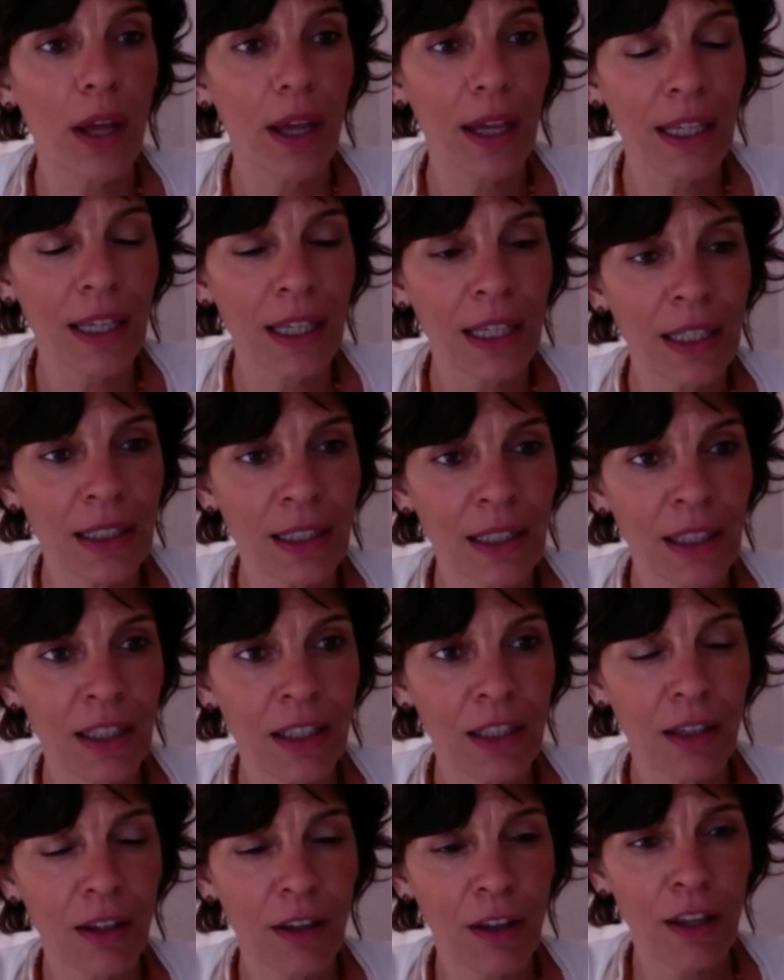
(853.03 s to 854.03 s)
In
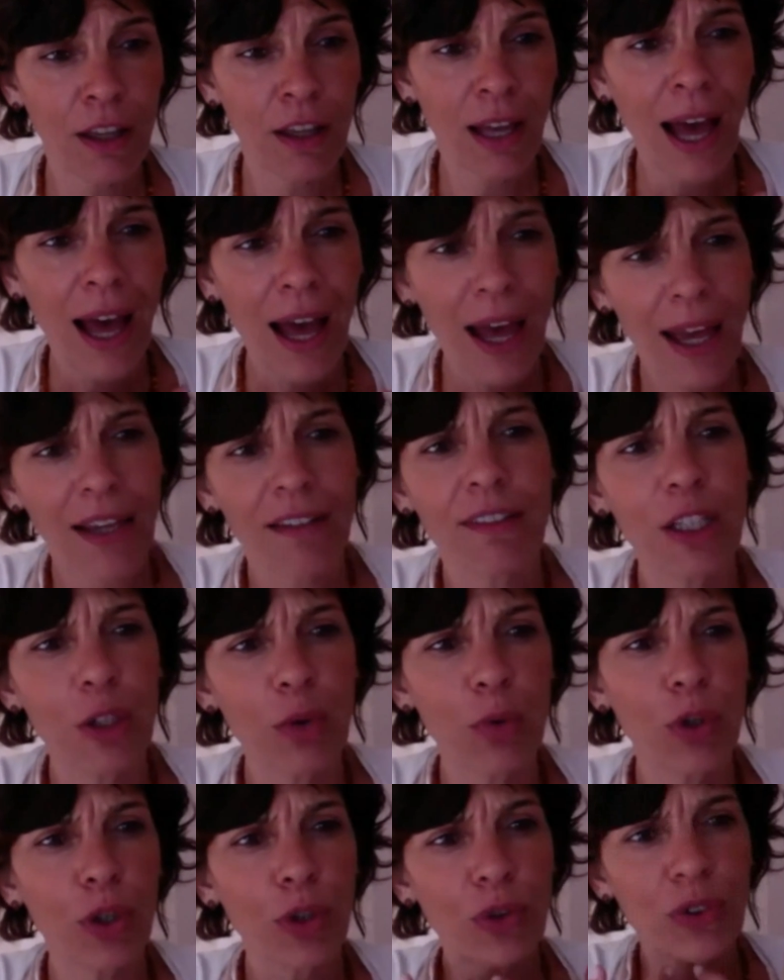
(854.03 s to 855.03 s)
a highly
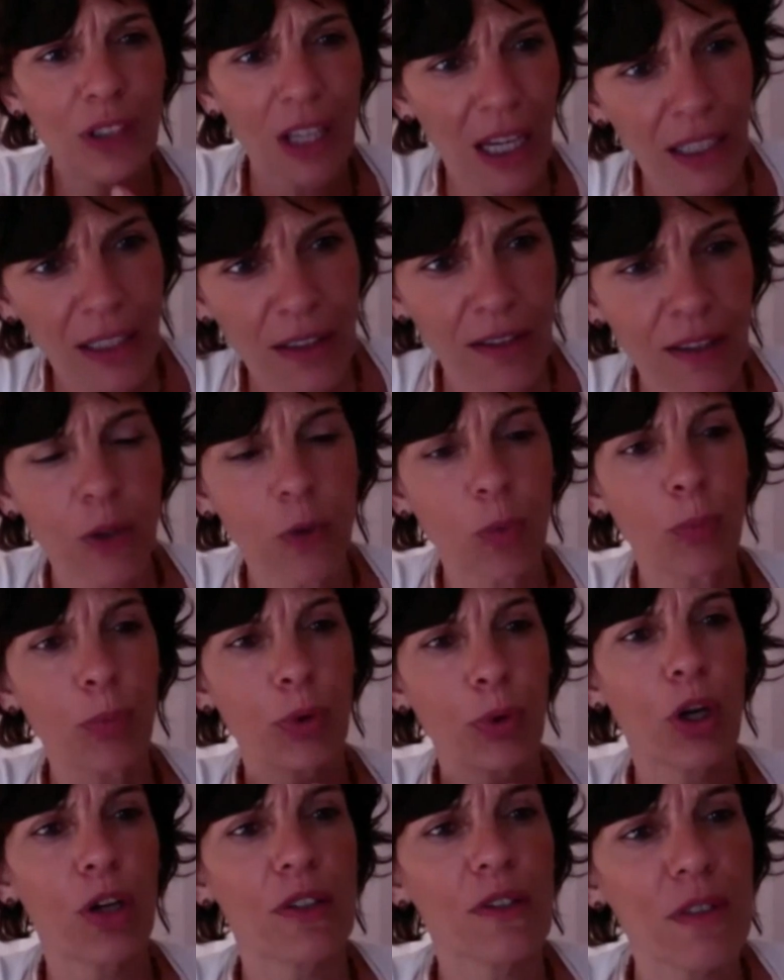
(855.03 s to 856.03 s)
rotated
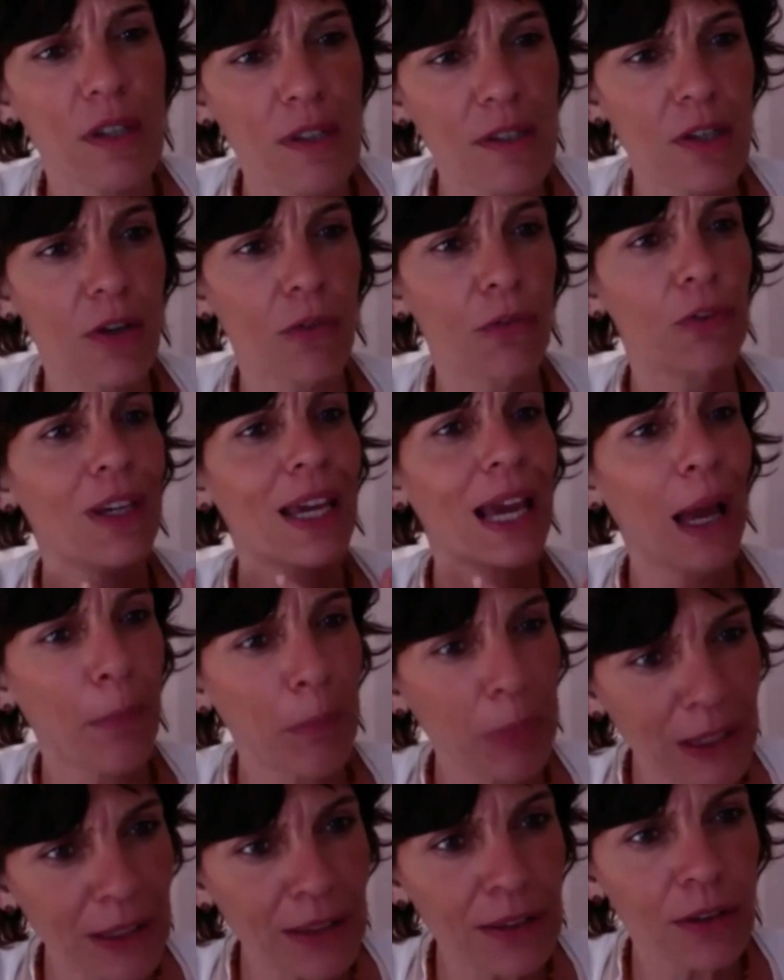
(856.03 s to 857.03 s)
process of
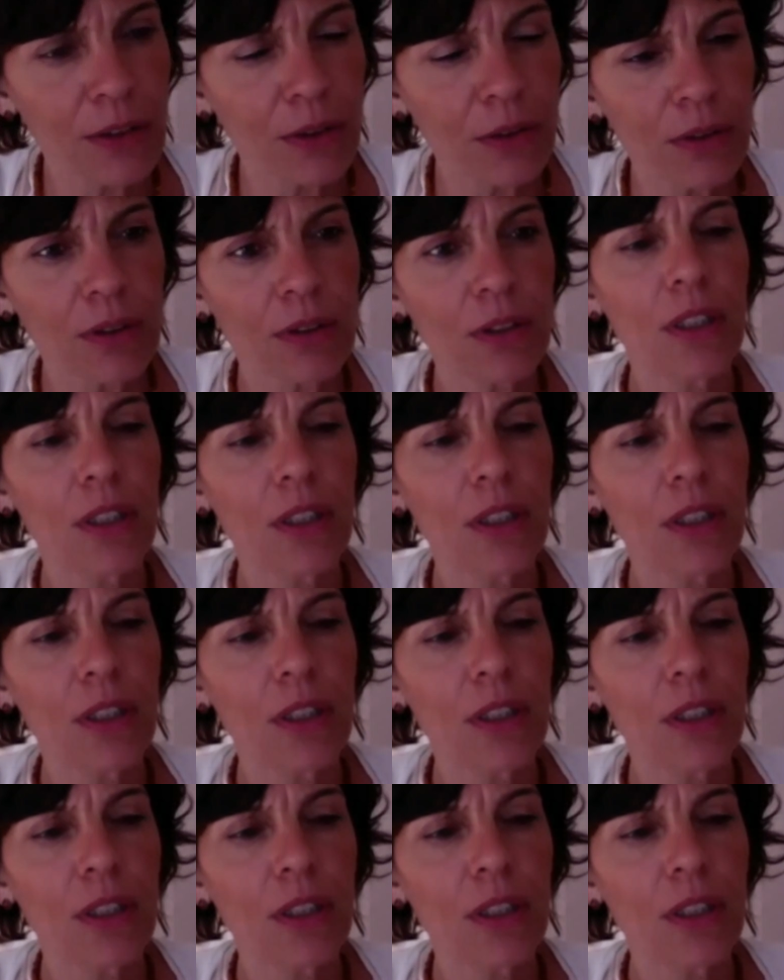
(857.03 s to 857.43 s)
capital,